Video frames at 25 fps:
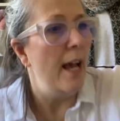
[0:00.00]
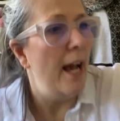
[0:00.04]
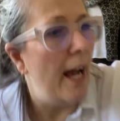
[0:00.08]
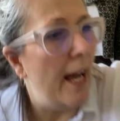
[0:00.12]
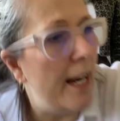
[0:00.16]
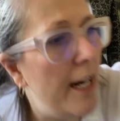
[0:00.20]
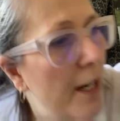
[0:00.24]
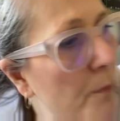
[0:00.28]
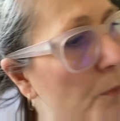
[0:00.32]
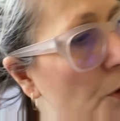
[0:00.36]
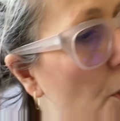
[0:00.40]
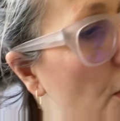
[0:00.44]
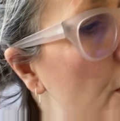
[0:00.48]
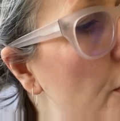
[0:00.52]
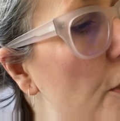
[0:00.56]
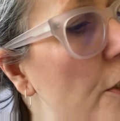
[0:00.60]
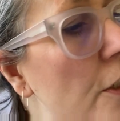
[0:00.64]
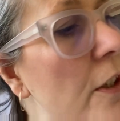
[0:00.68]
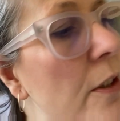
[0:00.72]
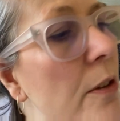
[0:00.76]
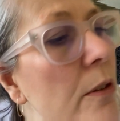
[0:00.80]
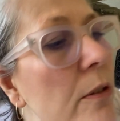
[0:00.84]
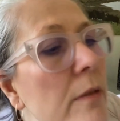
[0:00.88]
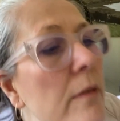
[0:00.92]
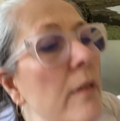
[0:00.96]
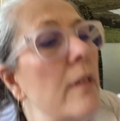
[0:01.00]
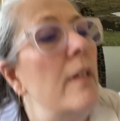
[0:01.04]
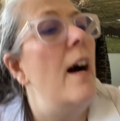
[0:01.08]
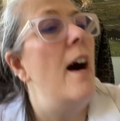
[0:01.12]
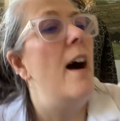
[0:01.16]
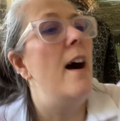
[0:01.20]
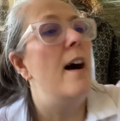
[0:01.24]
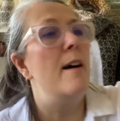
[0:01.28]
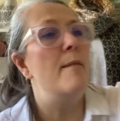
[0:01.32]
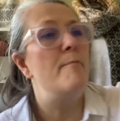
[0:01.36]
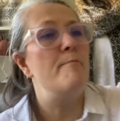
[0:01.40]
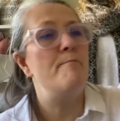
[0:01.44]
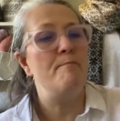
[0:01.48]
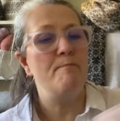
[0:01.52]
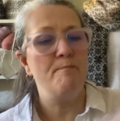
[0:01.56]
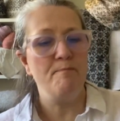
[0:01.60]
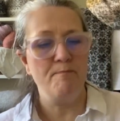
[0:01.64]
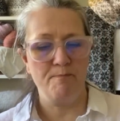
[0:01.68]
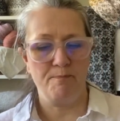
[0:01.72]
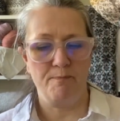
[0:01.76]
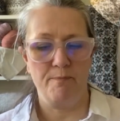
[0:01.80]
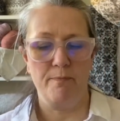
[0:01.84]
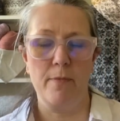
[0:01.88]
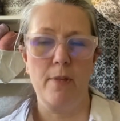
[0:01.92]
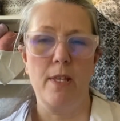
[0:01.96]
And I brought you
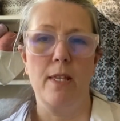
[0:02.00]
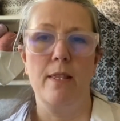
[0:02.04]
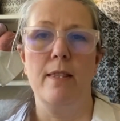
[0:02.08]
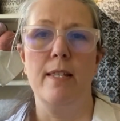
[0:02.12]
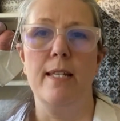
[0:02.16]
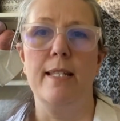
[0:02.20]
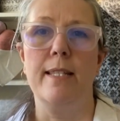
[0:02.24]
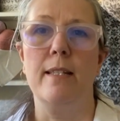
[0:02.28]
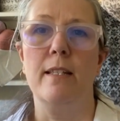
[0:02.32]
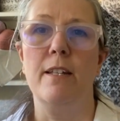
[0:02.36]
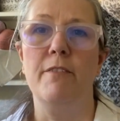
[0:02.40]
this